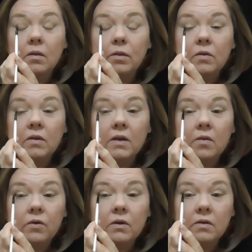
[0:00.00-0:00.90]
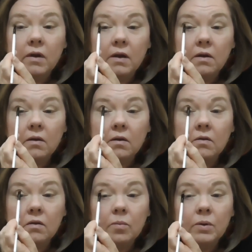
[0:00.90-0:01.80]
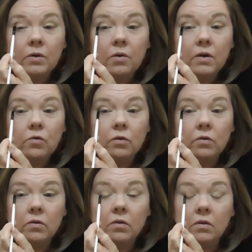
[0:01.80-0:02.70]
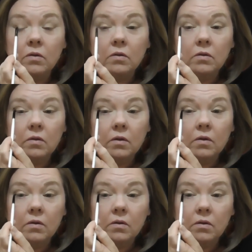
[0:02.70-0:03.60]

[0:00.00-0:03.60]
Thursday I've got to take her to the podiatrist. So,